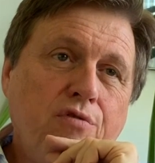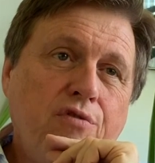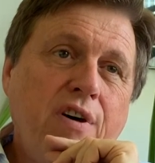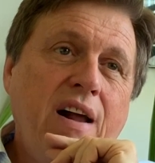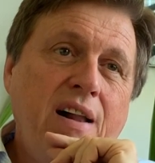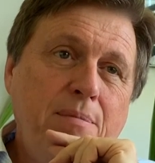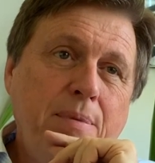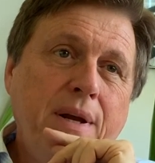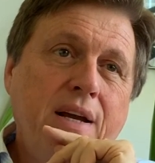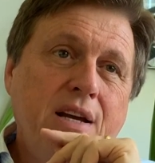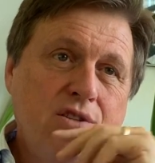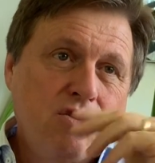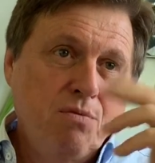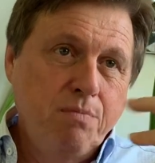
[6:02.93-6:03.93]
for helping
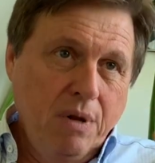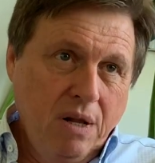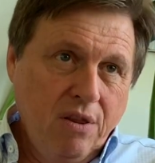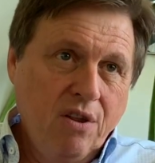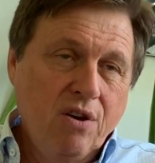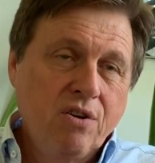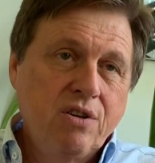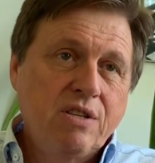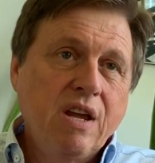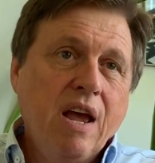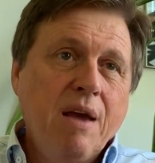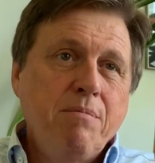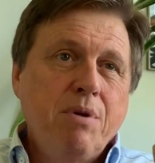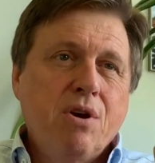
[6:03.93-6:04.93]
us to build those,
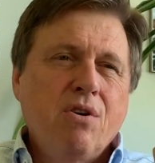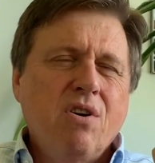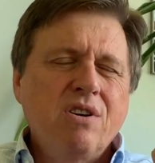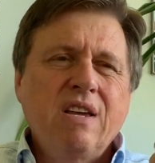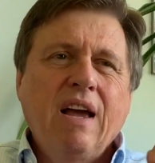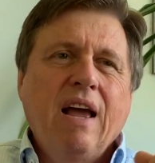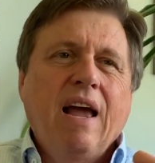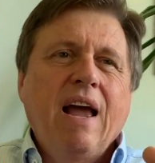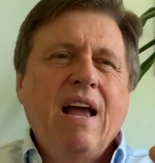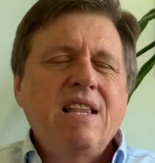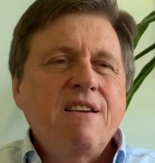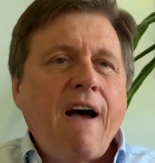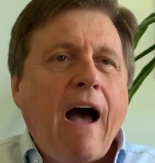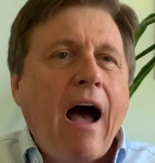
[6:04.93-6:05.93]
because
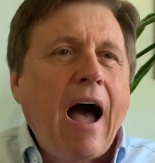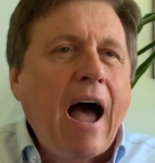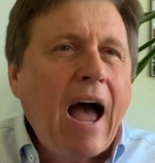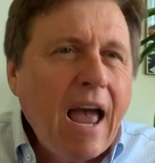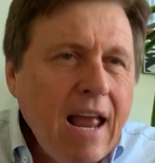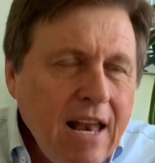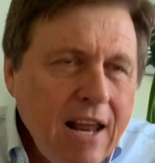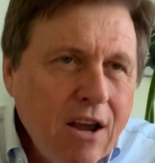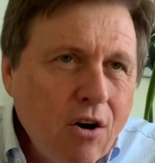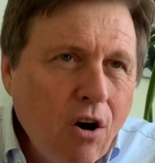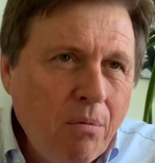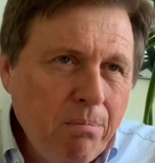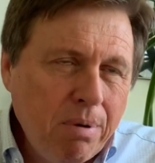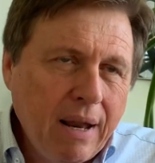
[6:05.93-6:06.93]
it's highly
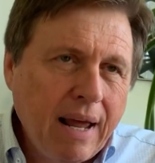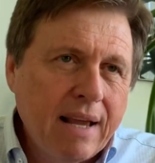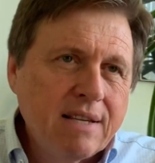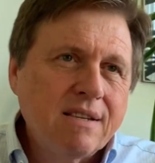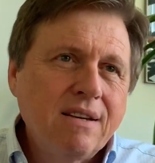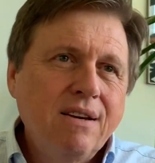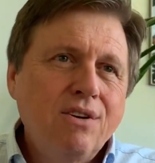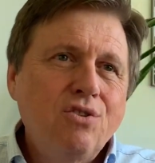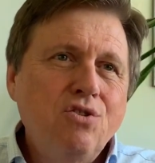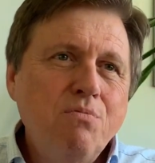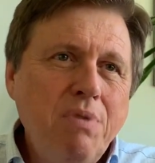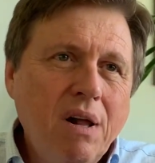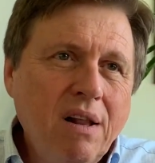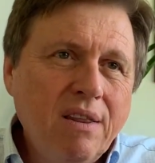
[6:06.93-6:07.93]
complex to
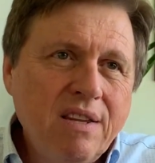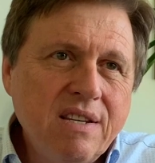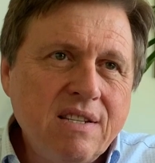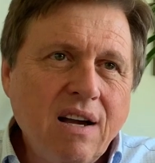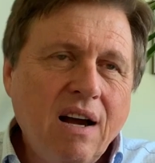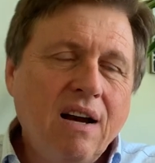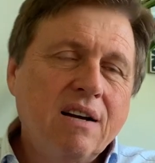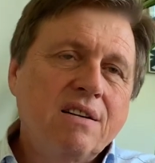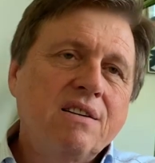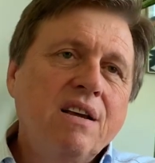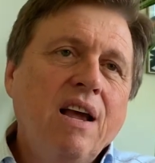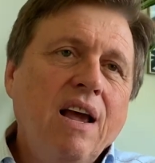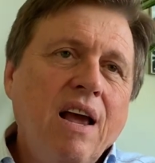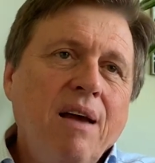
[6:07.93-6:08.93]
build these arcs,
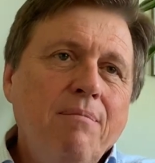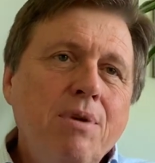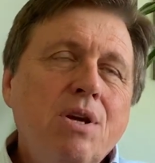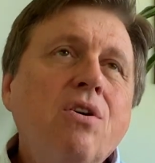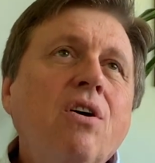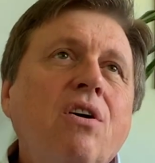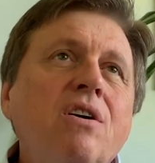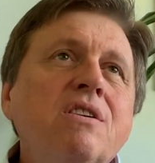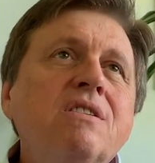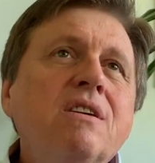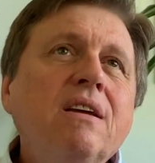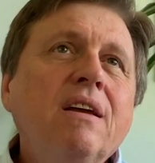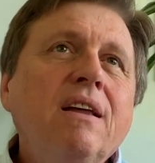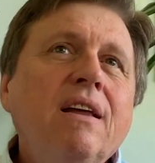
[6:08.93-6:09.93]
because
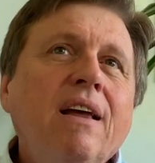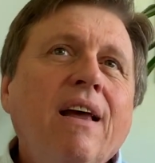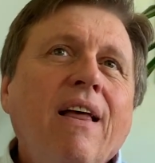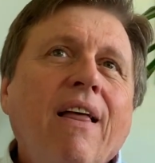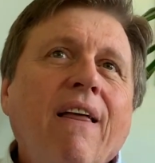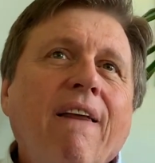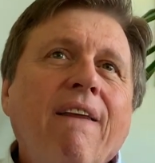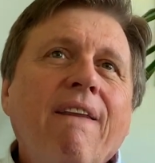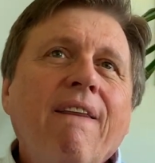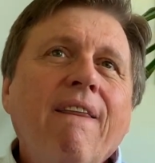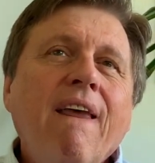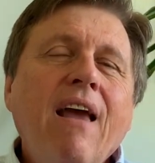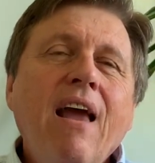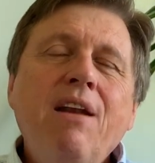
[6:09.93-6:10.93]

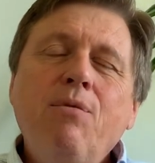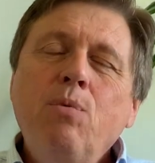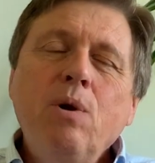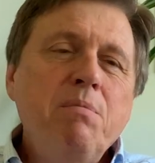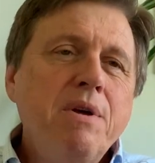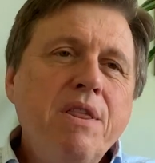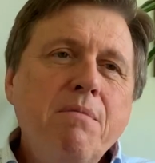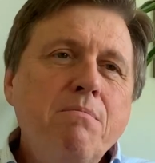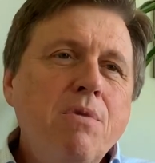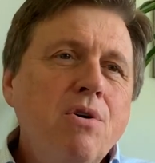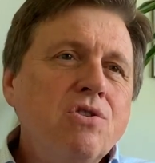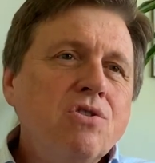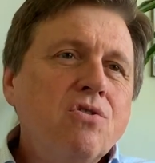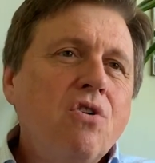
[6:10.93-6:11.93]
it will be the
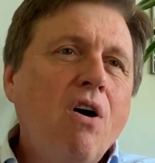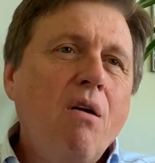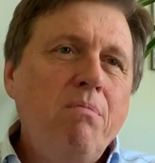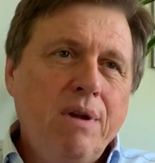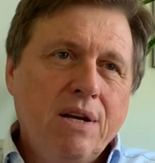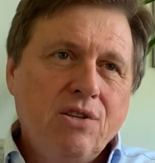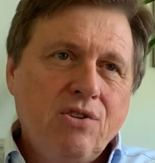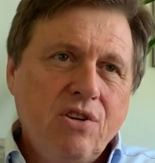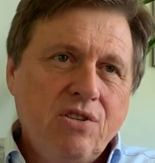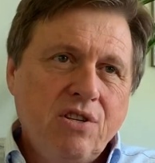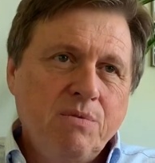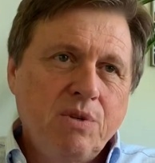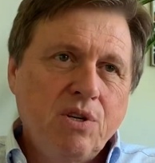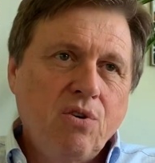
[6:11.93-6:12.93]
most complex
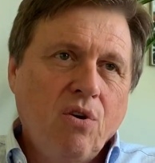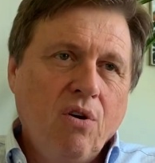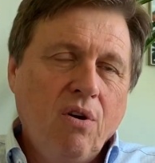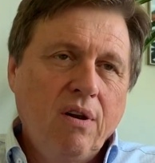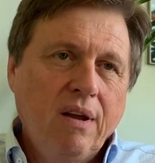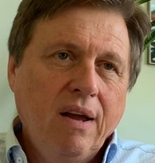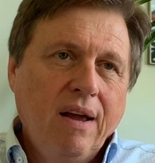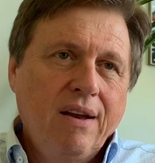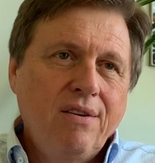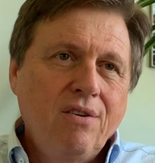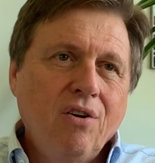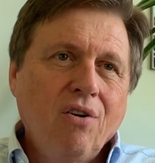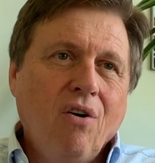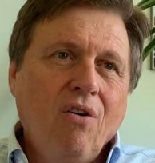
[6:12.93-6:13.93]
systems at all,
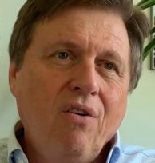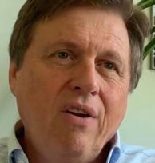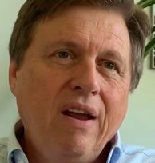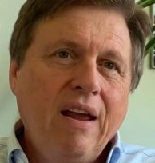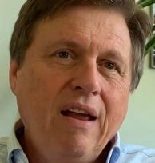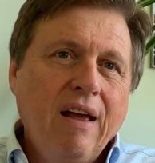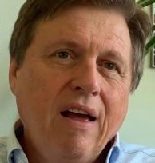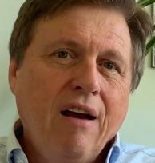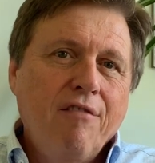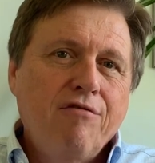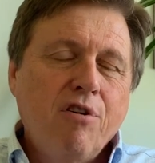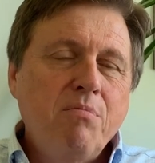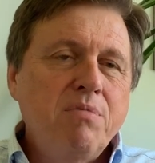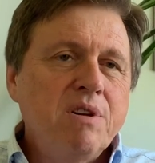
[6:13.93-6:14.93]
not only
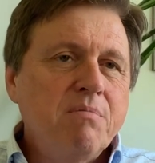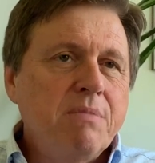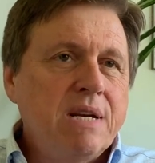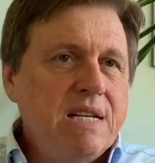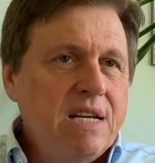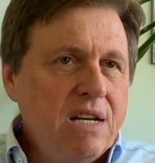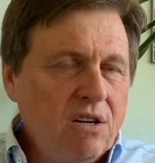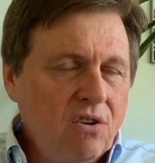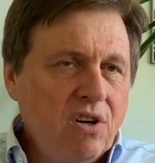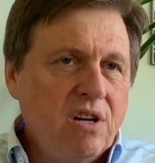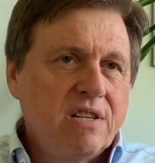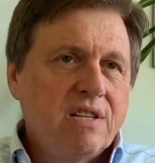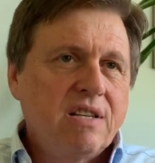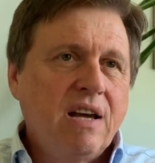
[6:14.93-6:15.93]
from the
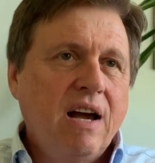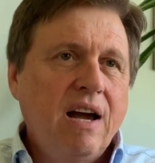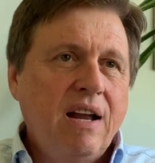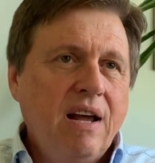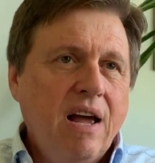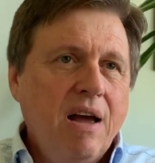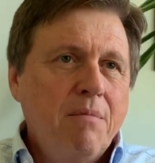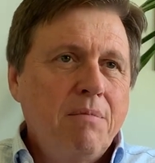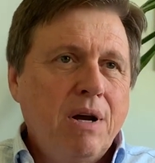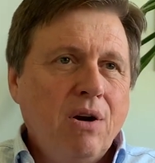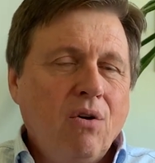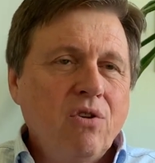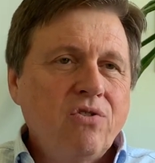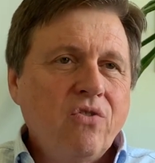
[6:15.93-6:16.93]
material side, but
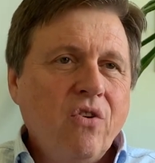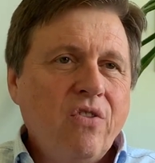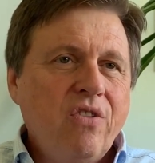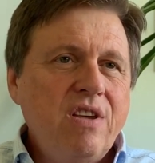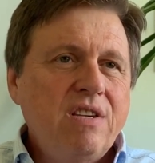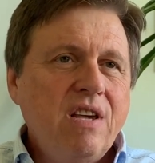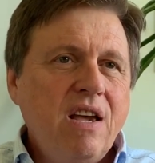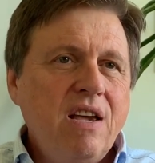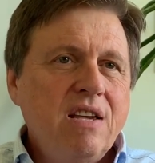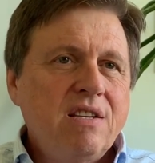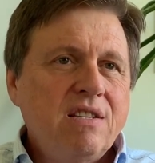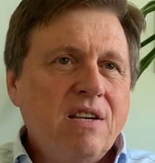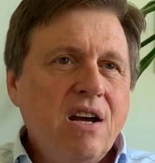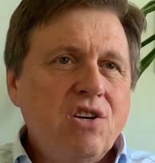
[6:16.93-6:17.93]
also this is
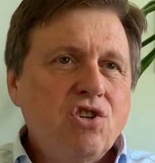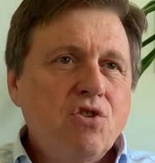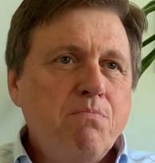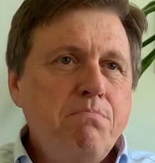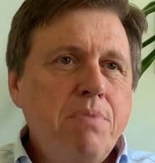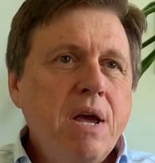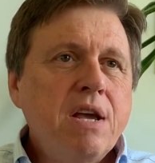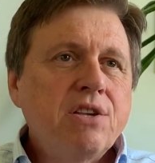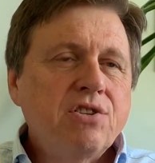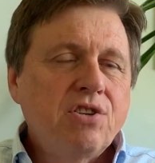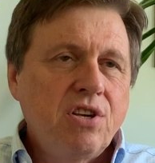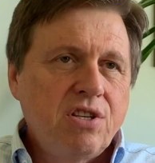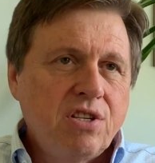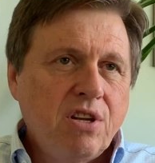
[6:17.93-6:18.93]
such a big
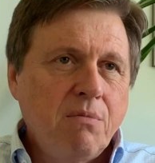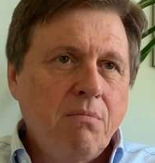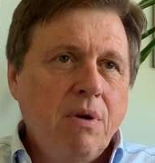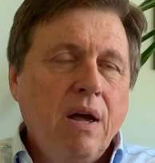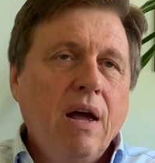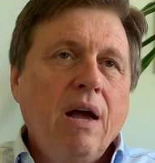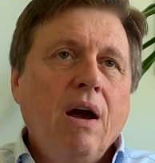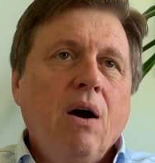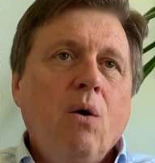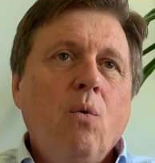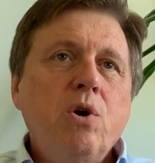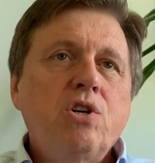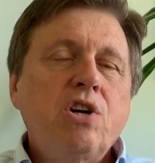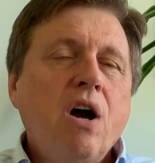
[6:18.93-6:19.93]
system
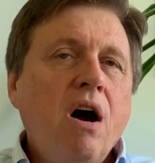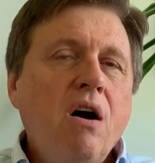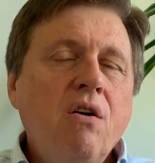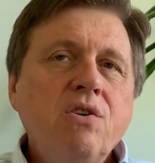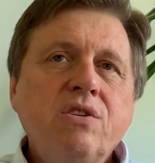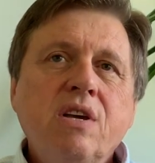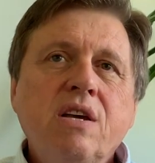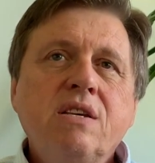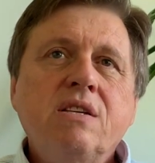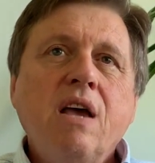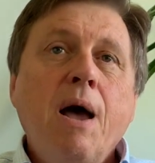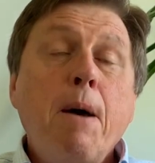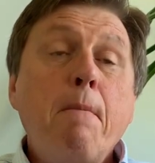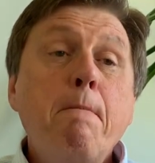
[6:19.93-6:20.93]
which houses
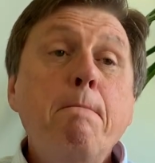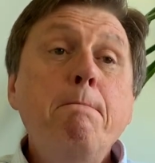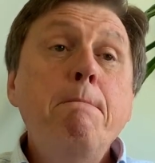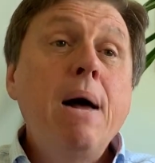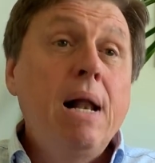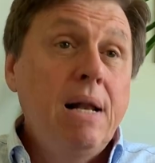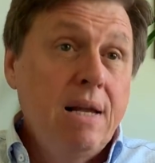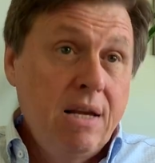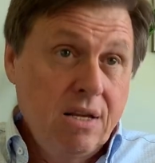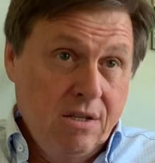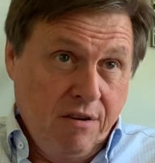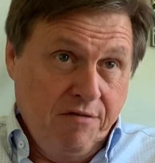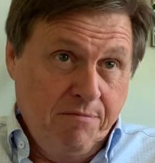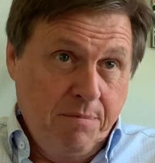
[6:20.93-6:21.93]

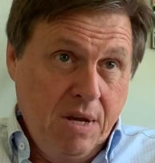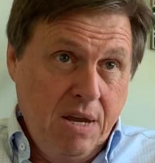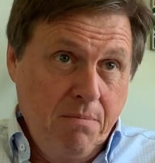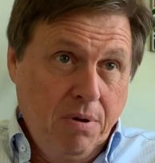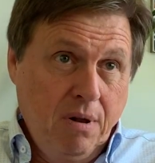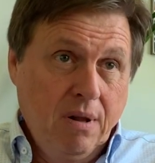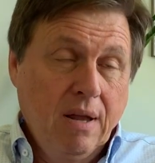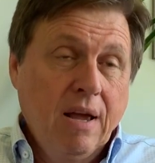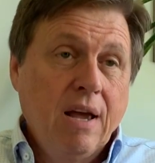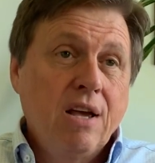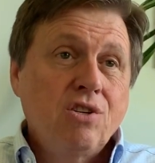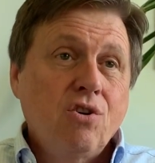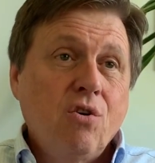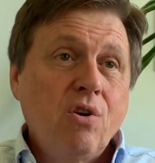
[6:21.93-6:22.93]
millions of people.
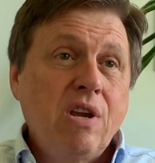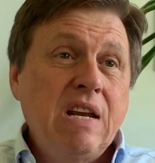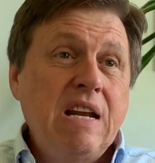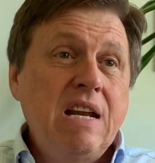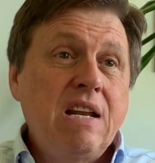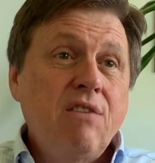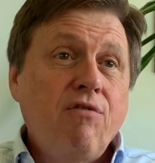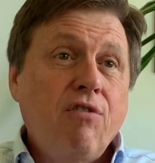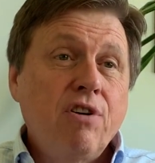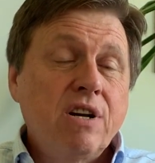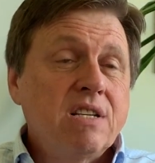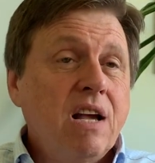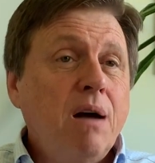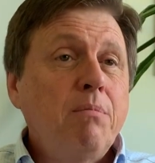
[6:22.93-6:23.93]
So you need, for
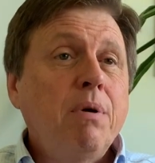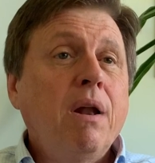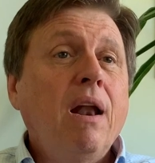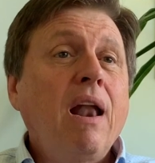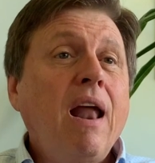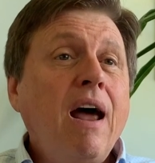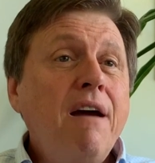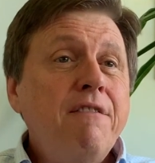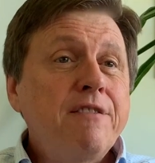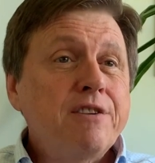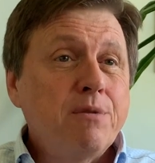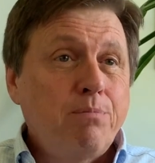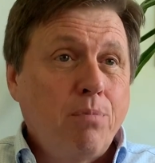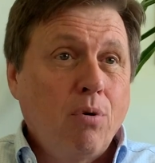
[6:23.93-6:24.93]
example, a life
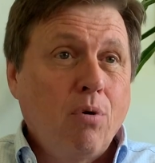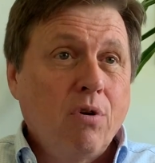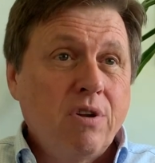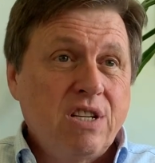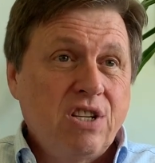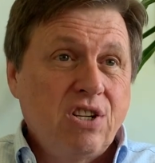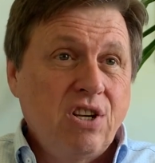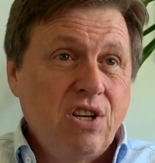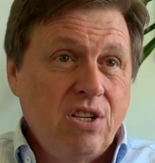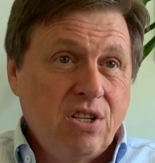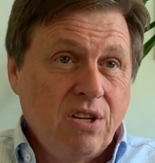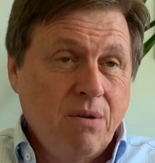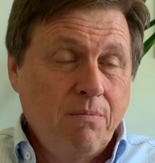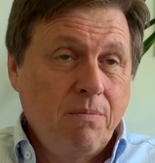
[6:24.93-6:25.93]
support
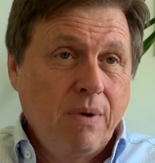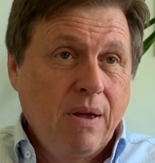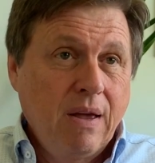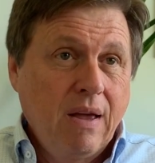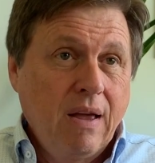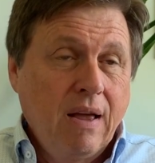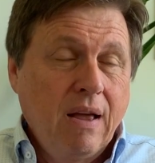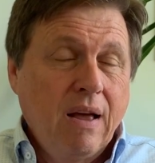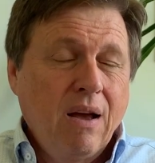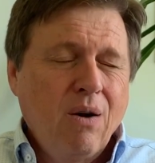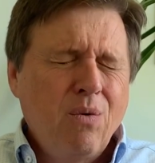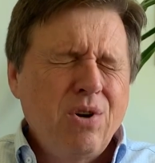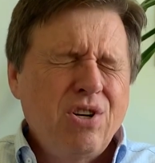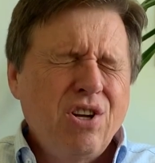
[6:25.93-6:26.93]
system,
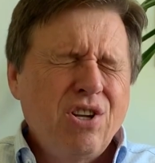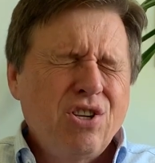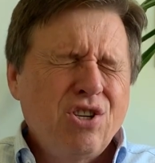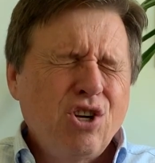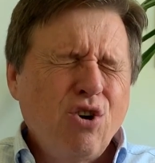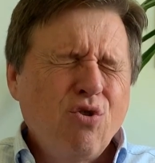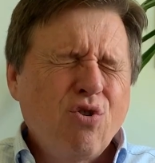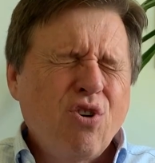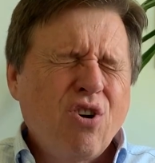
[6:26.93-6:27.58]
which is so